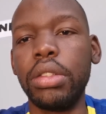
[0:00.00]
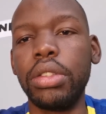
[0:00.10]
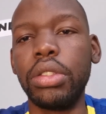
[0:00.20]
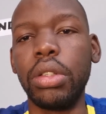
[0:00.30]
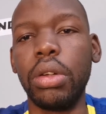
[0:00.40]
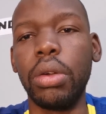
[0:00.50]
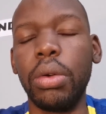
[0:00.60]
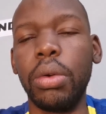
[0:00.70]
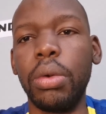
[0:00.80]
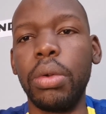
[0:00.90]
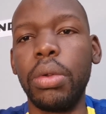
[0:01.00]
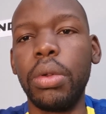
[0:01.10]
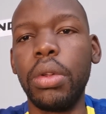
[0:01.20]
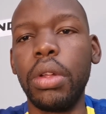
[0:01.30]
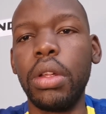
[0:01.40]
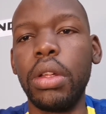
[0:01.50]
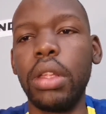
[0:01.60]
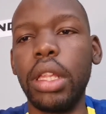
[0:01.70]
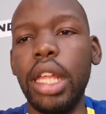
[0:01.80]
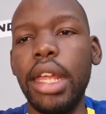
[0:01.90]
So
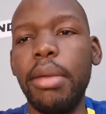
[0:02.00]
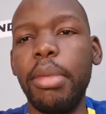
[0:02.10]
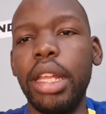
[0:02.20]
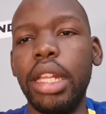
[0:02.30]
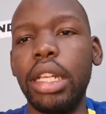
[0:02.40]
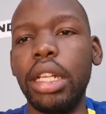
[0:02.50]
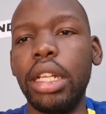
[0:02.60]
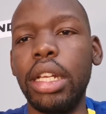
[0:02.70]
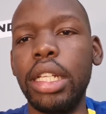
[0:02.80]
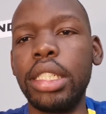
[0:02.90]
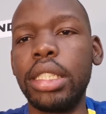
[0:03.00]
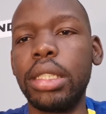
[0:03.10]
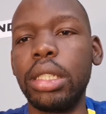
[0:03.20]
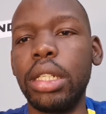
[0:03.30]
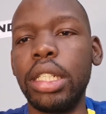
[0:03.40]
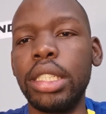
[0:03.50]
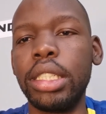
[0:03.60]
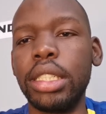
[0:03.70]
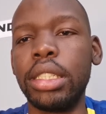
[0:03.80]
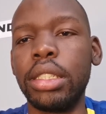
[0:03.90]
yeah, man, let's
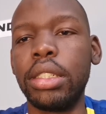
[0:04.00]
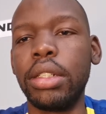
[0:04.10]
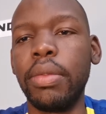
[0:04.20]
just